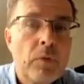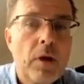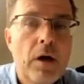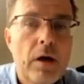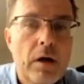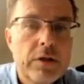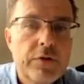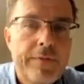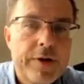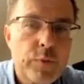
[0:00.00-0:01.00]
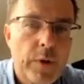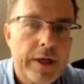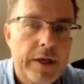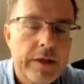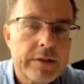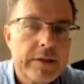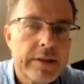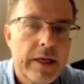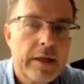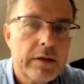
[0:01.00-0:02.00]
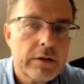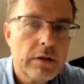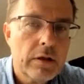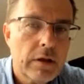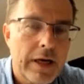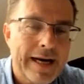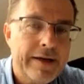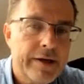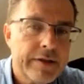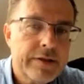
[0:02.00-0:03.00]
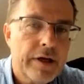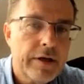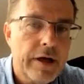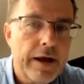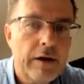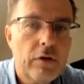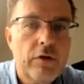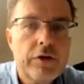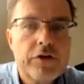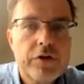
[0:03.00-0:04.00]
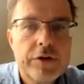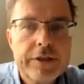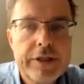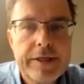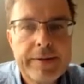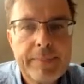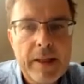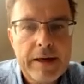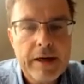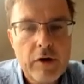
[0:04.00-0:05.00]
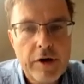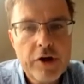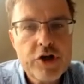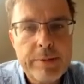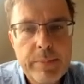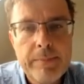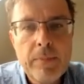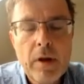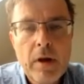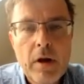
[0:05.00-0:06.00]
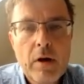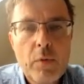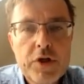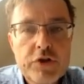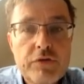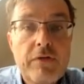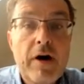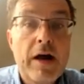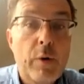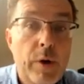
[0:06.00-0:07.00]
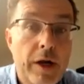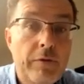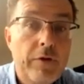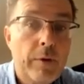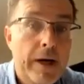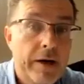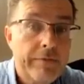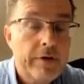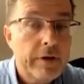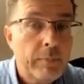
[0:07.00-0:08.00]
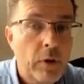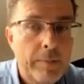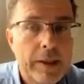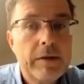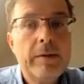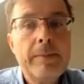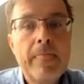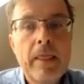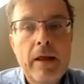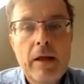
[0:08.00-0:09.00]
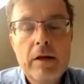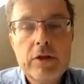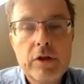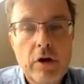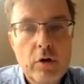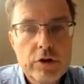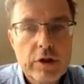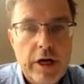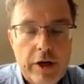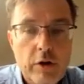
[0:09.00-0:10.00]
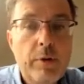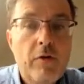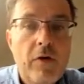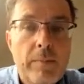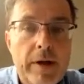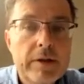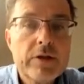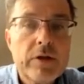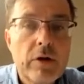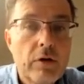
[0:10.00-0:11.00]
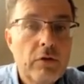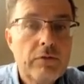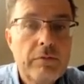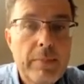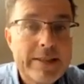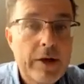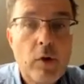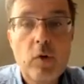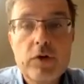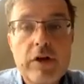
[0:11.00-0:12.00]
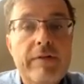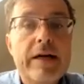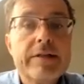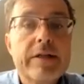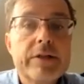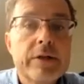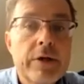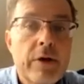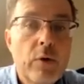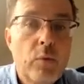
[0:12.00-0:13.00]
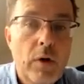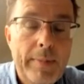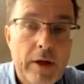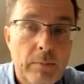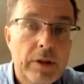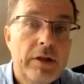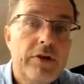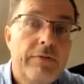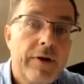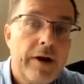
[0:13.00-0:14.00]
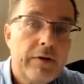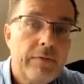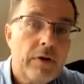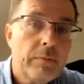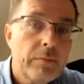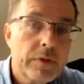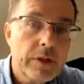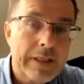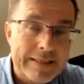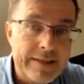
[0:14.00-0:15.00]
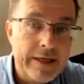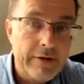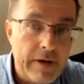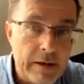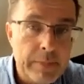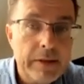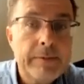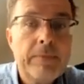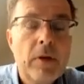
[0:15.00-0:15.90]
The first one is that the rating is done in idle conditions in anechoic chamber, which is far away from any field deployment. So the radio performance of basically all the devices will be completely different from the testing environment.